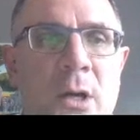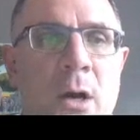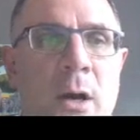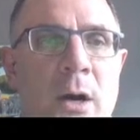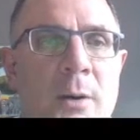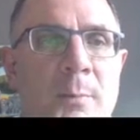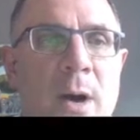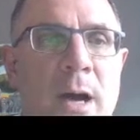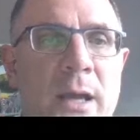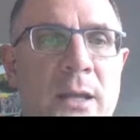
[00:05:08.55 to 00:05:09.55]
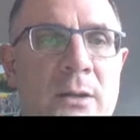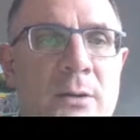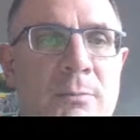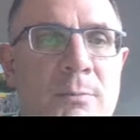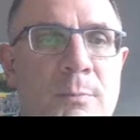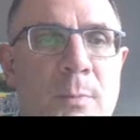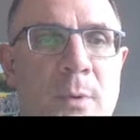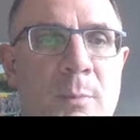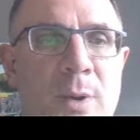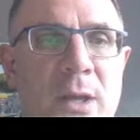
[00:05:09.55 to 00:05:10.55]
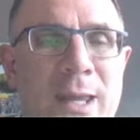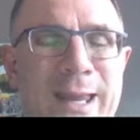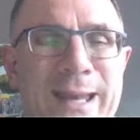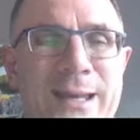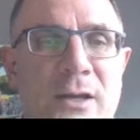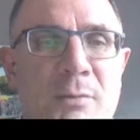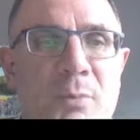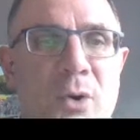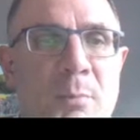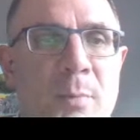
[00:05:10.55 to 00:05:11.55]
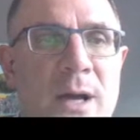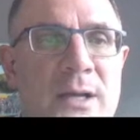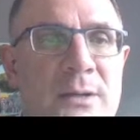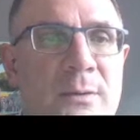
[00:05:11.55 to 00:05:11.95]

I can pick any number by